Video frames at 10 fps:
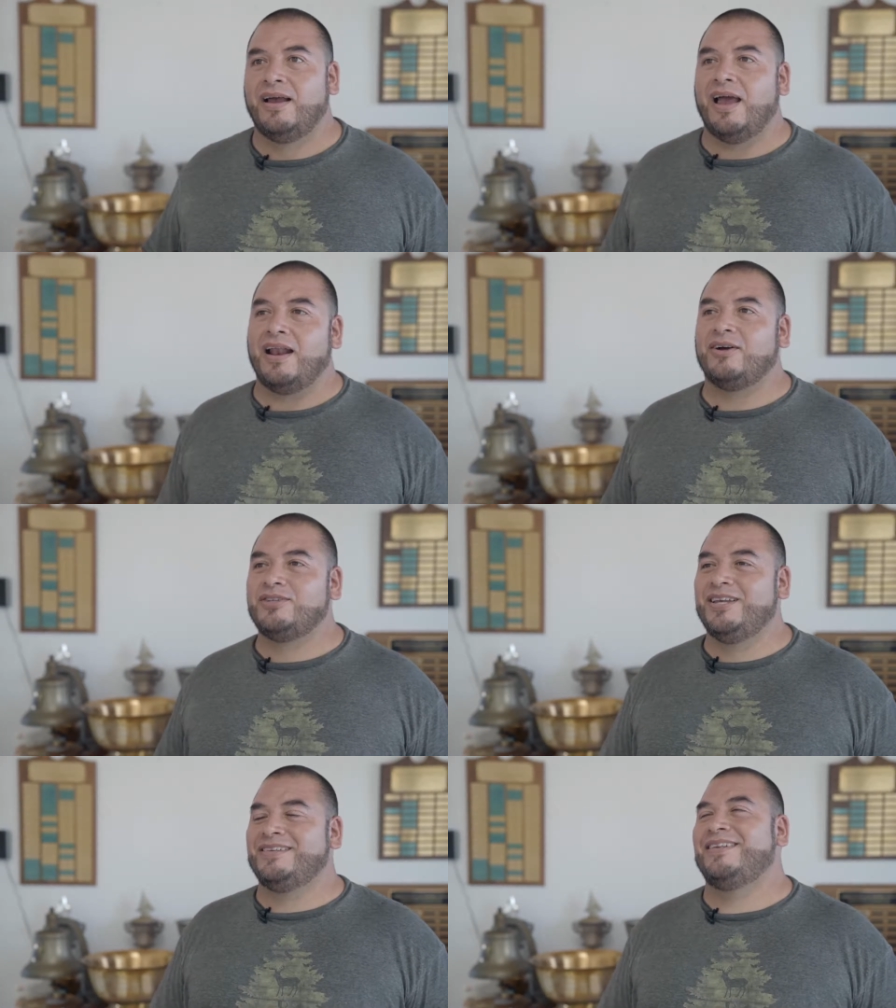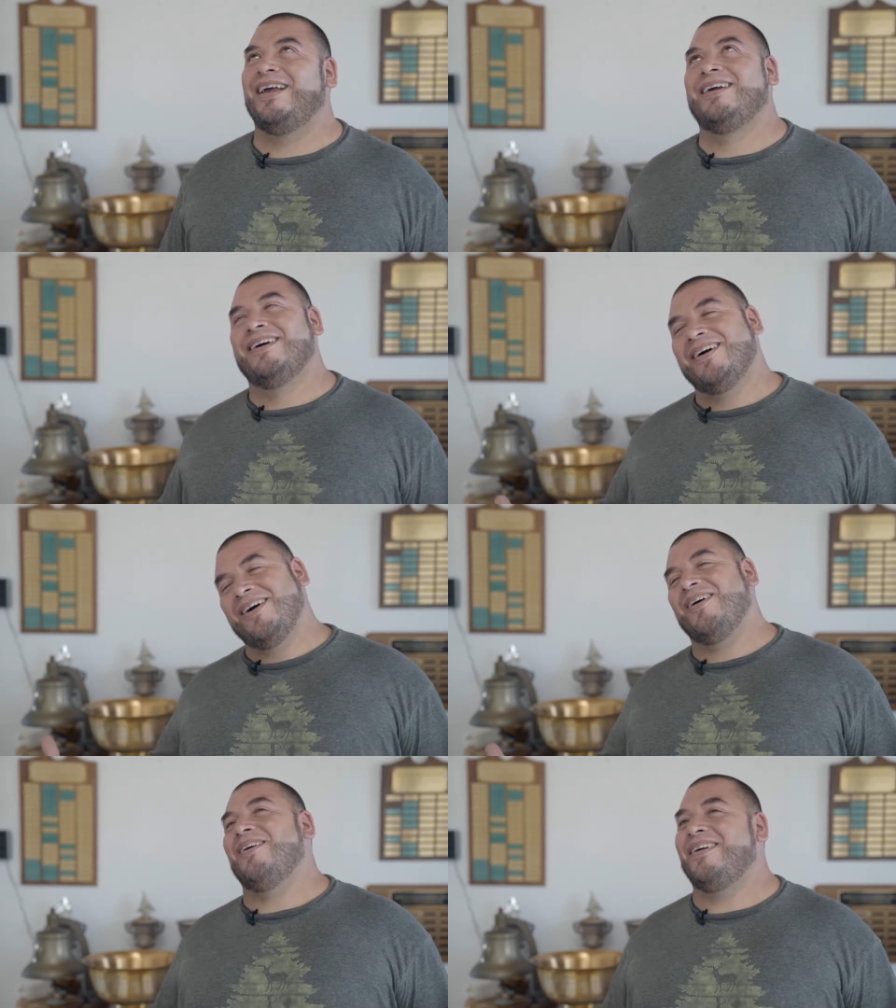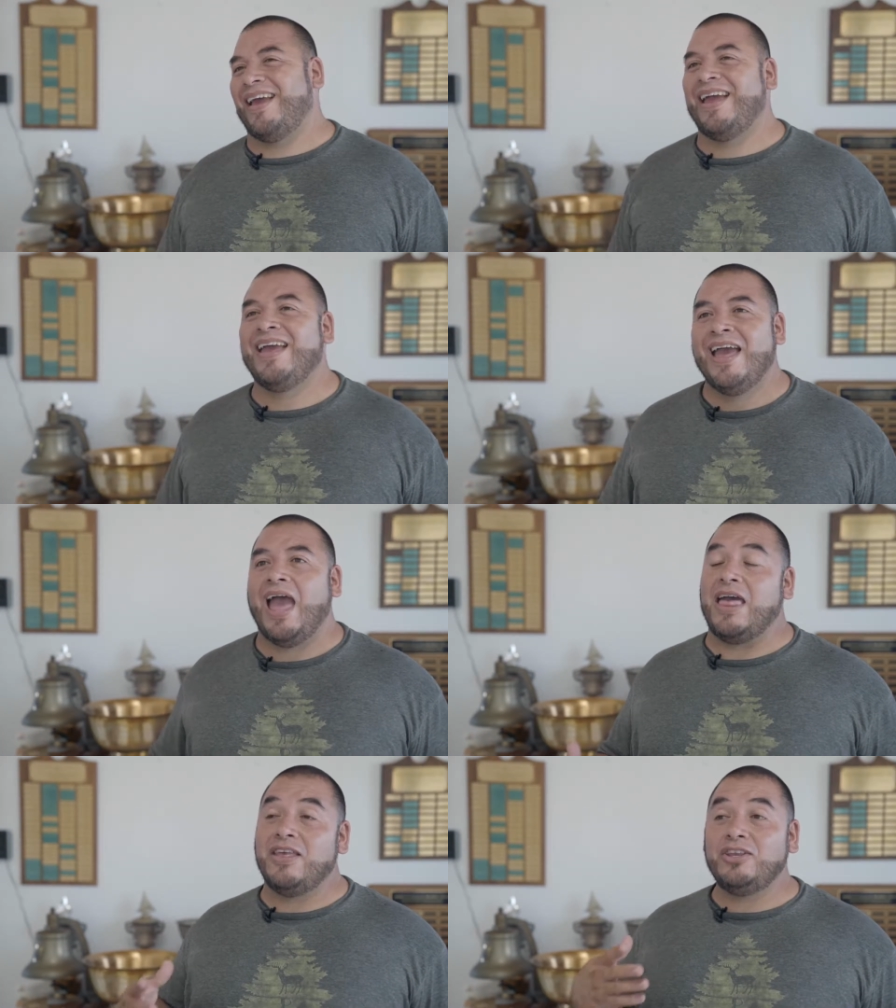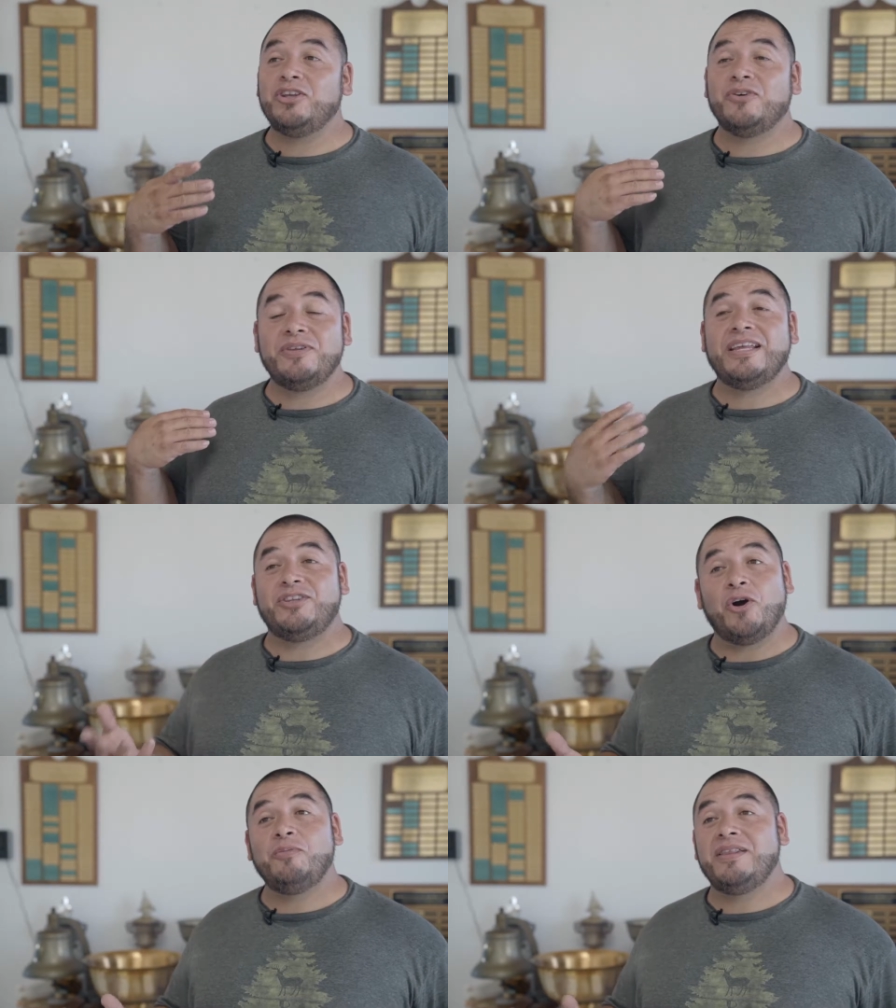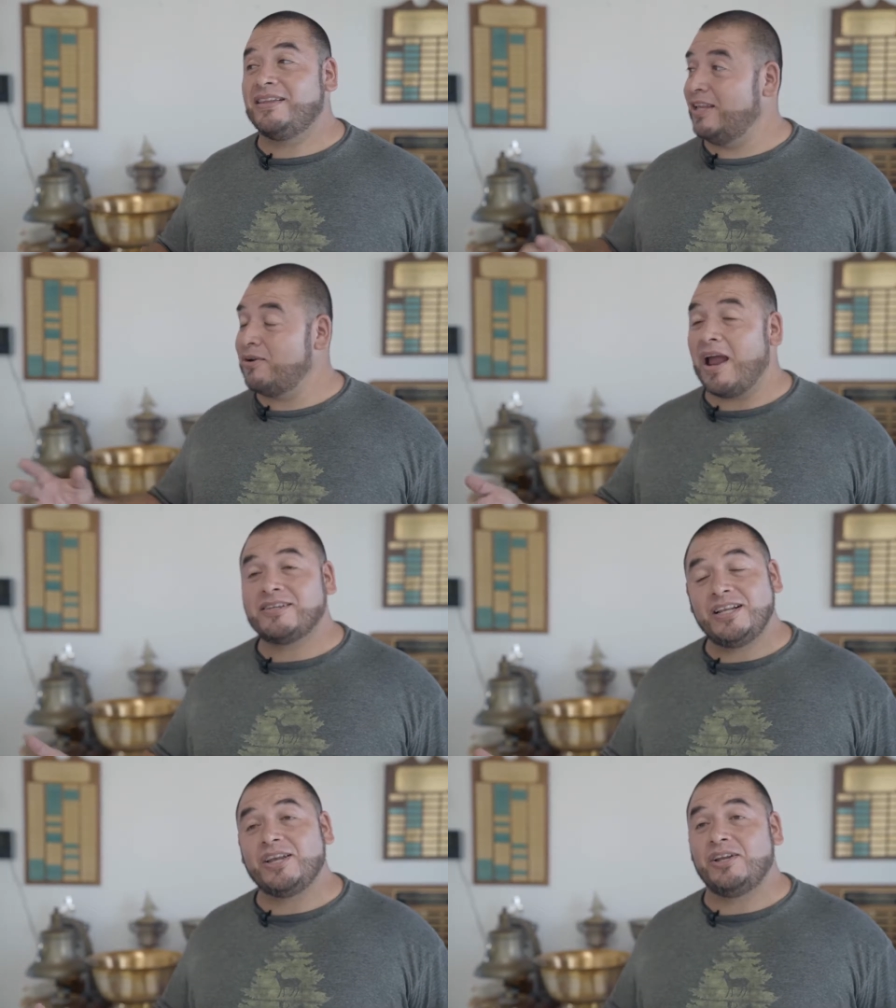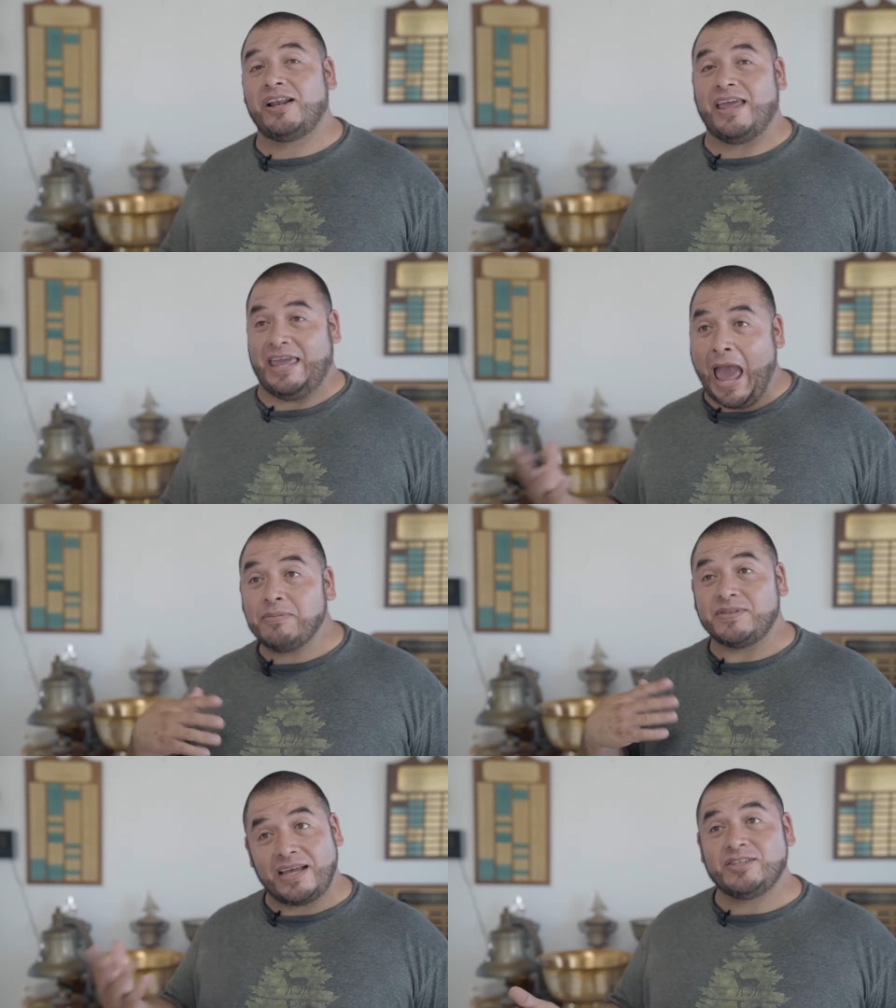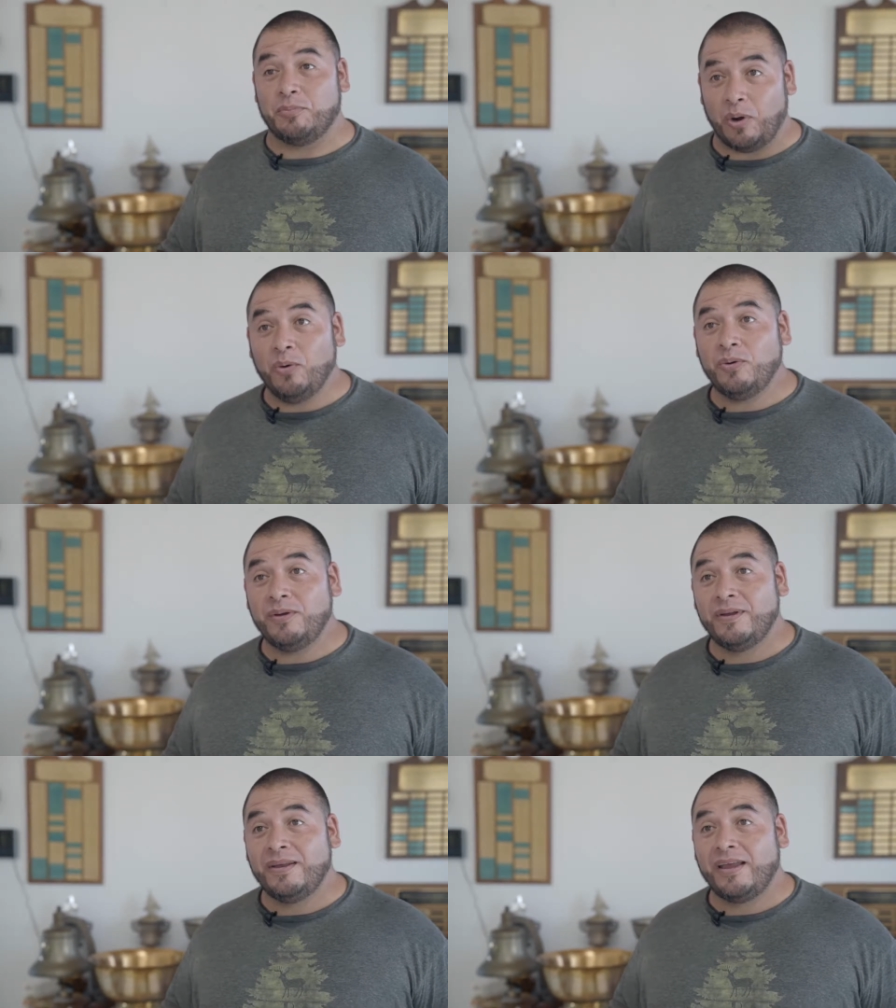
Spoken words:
And I was just like, oh, okay. And then, when they told me that they were actually going to like capsize a boat